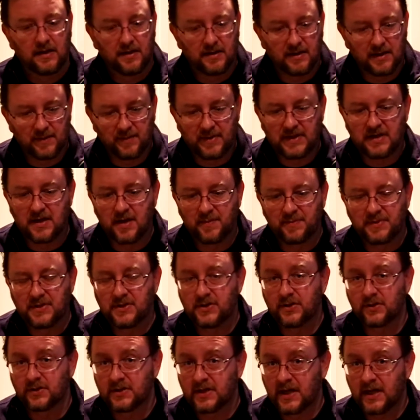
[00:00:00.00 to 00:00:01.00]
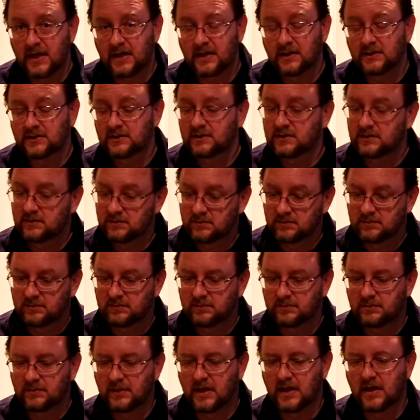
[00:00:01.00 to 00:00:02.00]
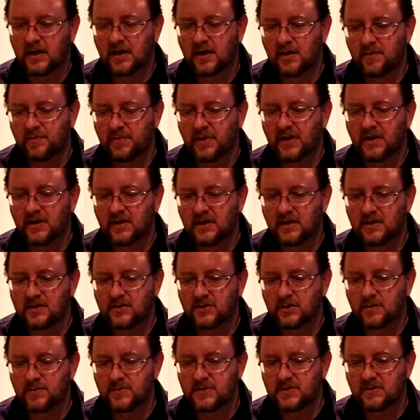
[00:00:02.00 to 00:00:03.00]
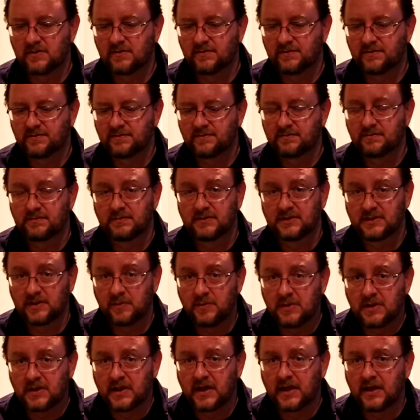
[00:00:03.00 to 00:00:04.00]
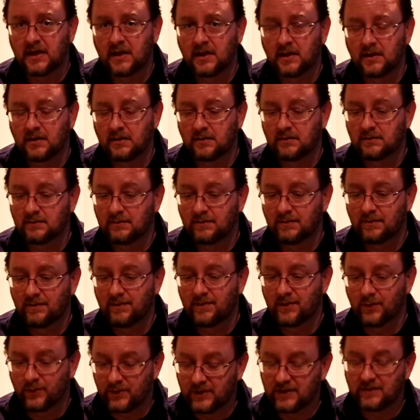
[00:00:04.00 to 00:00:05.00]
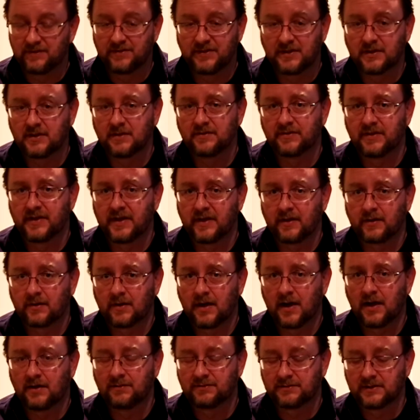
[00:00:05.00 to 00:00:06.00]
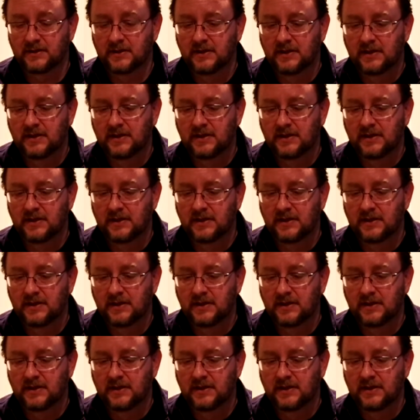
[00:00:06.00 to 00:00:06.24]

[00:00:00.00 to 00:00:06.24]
They might not be to your taste, but in terms of simulating the real feel of an aircraft,